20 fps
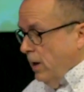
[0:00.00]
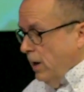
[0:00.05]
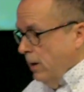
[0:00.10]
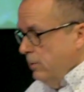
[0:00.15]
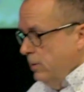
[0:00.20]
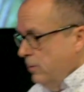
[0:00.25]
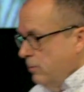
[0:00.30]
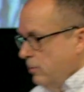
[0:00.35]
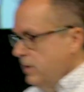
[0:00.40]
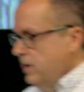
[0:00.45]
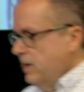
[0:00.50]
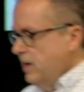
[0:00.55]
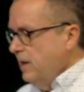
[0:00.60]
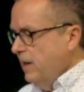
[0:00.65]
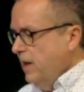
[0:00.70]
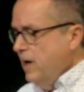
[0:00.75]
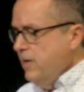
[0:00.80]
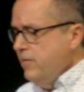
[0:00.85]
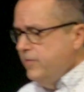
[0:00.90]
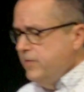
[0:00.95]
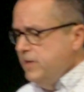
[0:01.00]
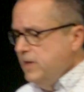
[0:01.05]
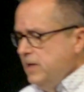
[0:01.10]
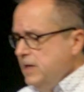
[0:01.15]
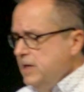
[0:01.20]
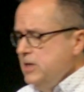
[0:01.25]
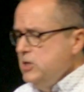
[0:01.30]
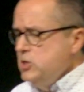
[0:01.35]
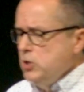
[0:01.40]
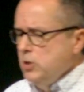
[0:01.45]
I mean, when they left
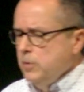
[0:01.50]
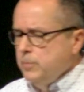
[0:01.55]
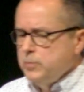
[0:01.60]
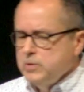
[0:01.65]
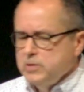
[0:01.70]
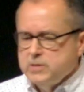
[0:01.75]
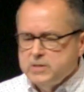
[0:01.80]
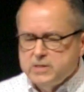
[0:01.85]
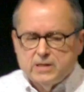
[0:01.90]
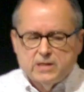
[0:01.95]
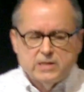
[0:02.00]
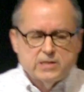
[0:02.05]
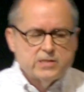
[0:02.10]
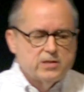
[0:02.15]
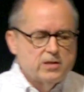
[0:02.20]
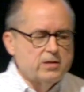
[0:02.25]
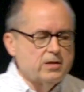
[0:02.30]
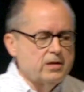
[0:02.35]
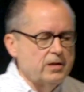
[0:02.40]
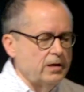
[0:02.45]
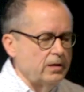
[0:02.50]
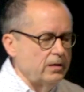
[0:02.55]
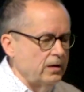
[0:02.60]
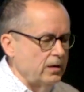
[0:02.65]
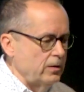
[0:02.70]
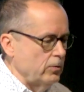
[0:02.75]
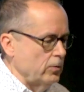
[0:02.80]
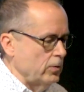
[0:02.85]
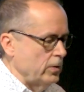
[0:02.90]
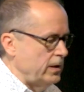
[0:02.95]
Egypt, it says that
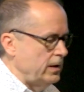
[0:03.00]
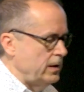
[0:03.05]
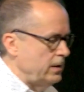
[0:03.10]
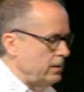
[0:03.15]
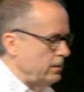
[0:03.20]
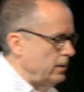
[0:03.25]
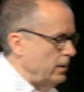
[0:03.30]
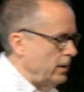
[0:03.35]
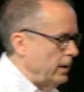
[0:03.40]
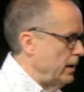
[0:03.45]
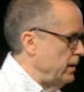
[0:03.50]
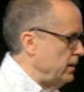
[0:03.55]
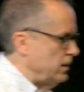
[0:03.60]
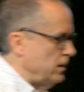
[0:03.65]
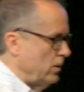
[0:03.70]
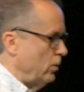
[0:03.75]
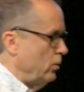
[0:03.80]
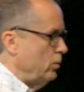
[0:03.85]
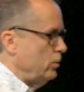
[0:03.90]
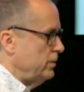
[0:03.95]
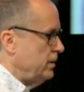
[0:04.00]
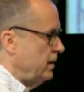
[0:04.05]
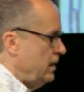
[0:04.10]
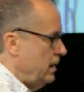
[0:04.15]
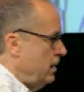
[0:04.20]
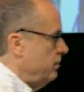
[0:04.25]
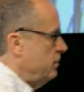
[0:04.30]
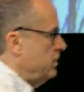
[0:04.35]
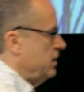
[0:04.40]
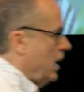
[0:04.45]
they had gold
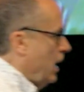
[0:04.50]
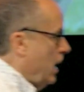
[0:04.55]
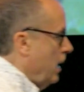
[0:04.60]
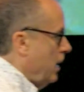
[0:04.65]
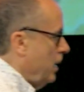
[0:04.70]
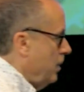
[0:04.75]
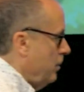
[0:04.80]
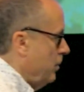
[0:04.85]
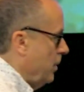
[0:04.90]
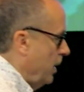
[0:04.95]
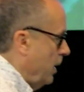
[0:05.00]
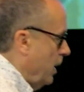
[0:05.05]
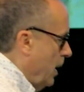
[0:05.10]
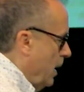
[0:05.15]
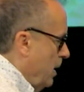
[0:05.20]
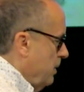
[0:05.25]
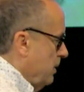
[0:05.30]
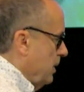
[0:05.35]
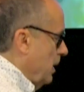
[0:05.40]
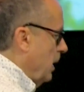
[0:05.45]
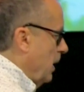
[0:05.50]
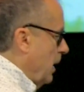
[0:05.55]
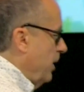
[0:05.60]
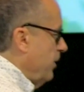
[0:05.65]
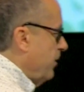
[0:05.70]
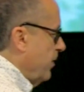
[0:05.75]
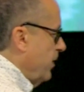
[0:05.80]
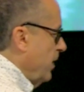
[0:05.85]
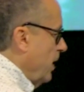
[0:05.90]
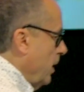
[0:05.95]
heaped on them, and they
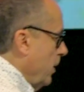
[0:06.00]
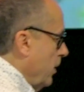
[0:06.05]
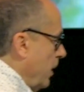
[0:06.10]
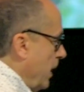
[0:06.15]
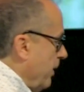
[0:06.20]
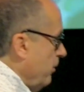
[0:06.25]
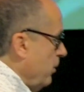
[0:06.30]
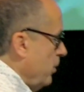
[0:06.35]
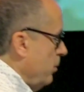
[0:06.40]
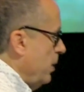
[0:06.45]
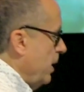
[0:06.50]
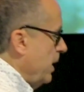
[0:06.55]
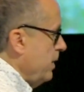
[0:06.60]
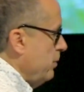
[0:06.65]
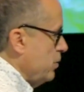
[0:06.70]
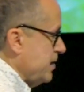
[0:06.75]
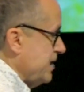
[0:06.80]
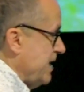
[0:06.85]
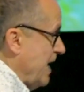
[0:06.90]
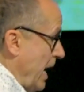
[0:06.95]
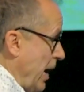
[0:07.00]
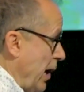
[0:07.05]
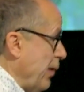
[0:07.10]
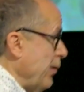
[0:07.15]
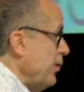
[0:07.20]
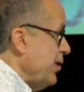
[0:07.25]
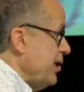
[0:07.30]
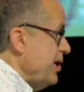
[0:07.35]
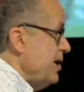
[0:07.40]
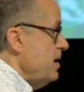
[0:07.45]
left there, and everybody was
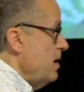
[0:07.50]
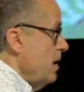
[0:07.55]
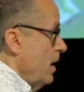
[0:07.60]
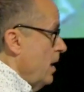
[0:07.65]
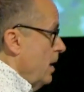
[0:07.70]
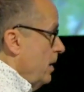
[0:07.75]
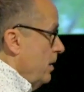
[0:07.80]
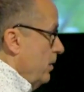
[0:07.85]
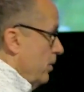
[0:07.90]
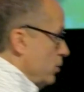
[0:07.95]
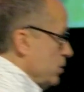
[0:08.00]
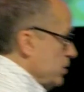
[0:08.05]
healthy. There